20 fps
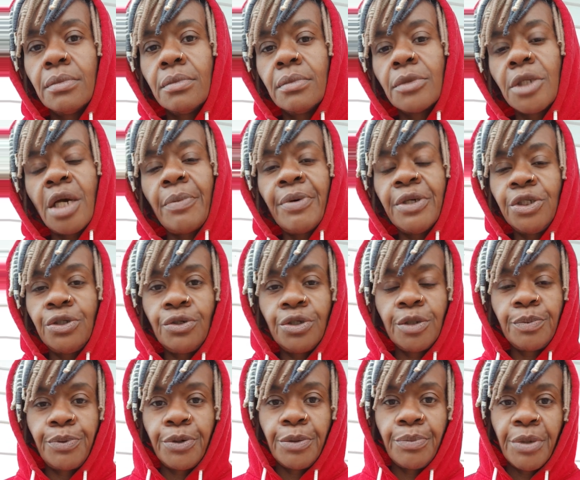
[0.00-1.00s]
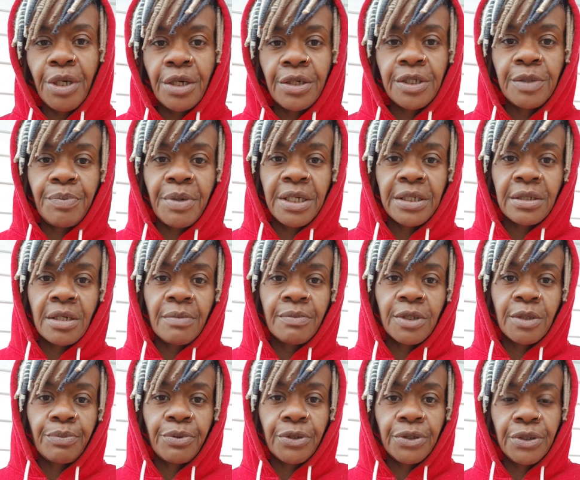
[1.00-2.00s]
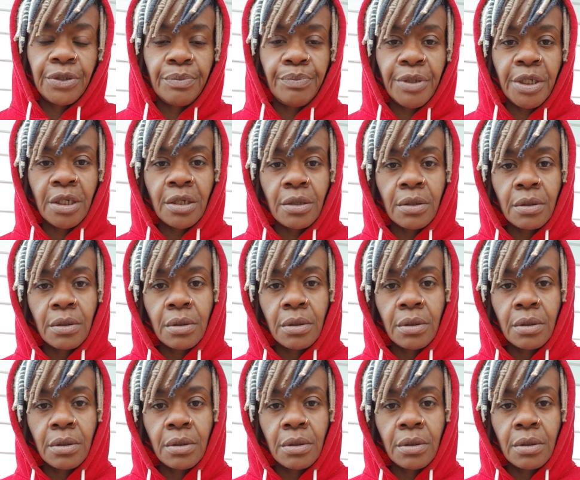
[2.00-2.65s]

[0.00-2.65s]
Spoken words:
How about you just put me in a space that I'm supposed to be in?